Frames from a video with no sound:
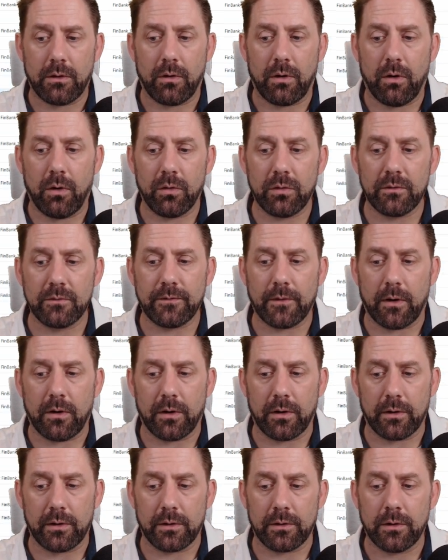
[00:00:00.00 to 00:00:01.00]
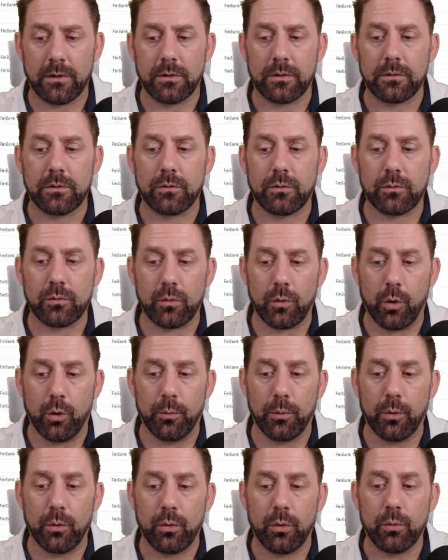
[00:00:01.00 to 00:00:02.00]
all of our
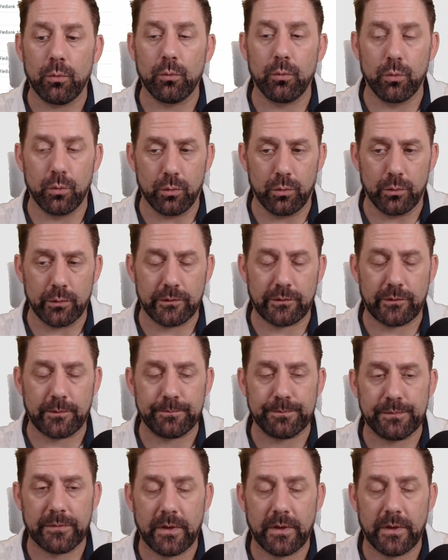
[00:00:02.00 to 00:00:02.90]
global rules.